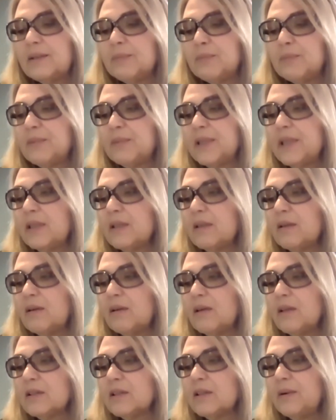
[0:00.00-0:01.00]
We
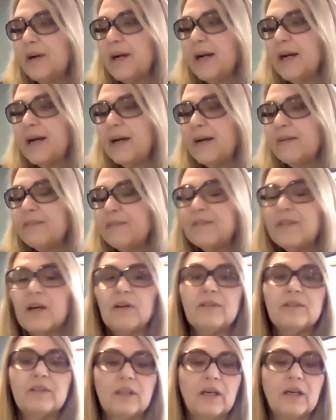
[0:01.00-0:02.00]
also have
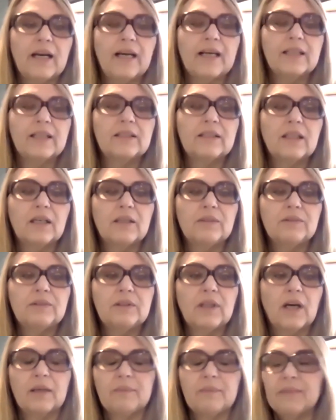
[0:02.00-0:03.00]
as
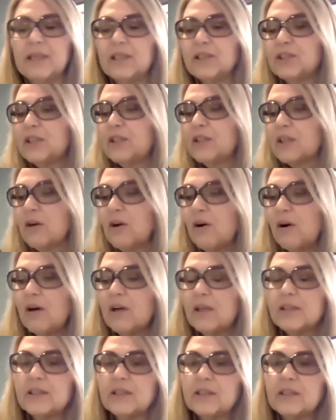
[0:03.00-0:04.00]
Don mentioned, the
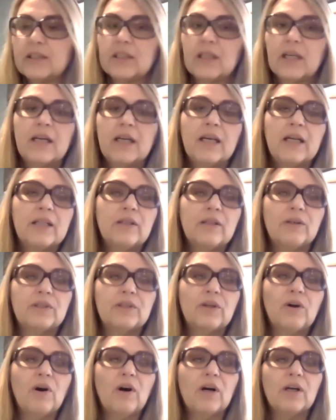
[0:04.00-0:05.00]
costs
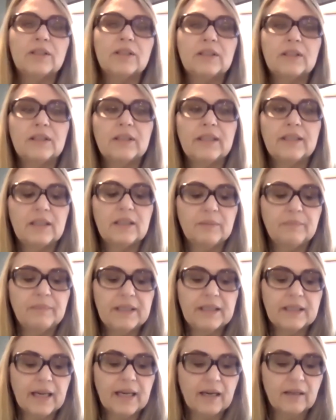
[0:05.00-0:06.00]
those costs need to
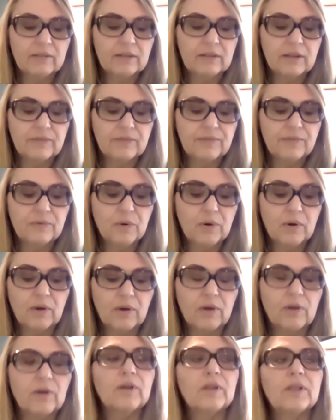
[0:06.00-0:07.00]
be accounted
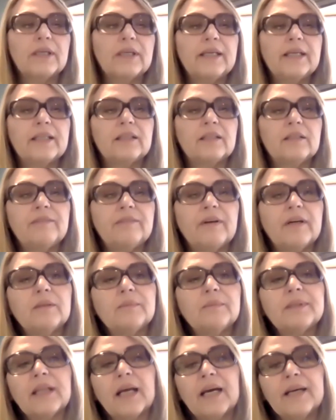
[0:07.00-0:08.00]
for early in the
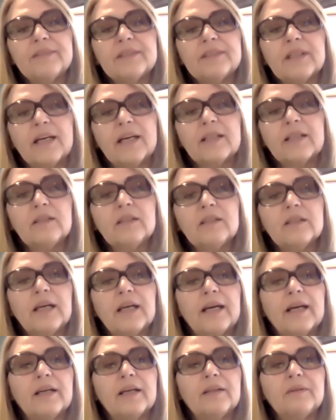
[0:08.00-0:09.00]
development lifecycle
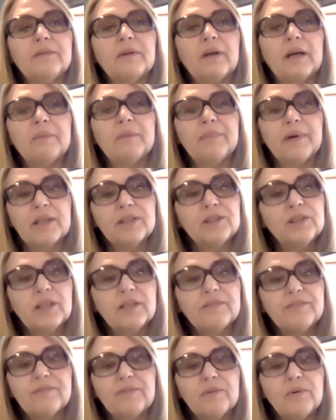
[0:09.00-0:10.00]
and
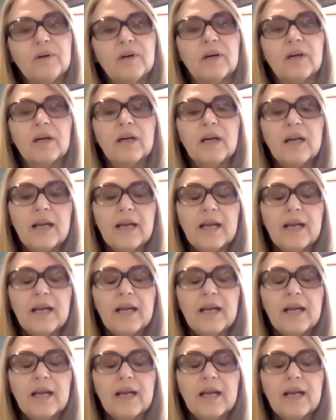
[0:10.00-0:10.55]
budgeted for.